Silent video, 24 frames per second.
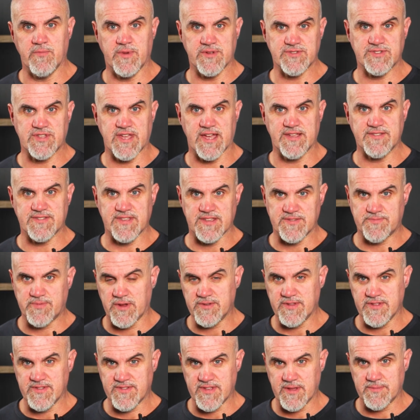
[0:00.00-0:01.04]
which case there's
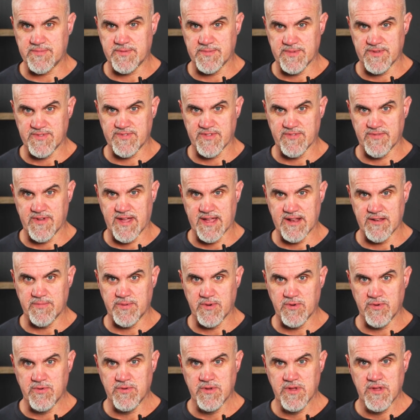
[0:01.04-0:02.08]
protein supplements
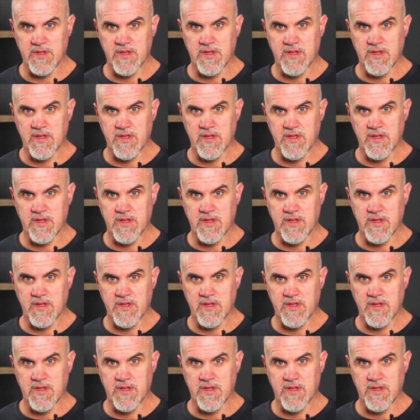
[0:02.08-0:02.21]
available.